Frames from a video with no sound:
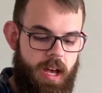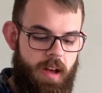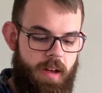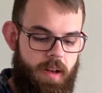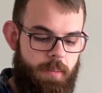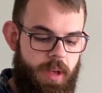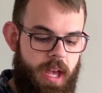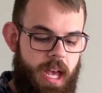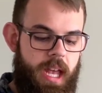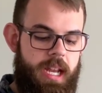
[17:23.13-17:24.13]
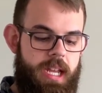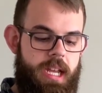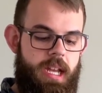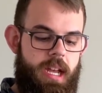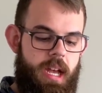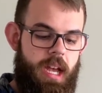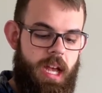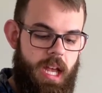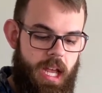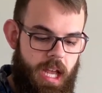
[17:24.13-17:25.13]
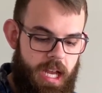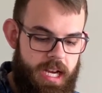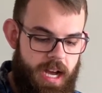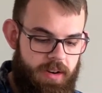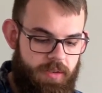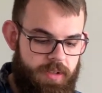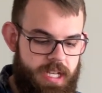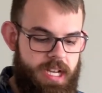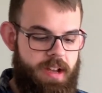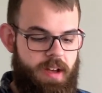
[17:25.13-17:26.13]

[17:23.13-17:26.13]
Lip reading: And he not only,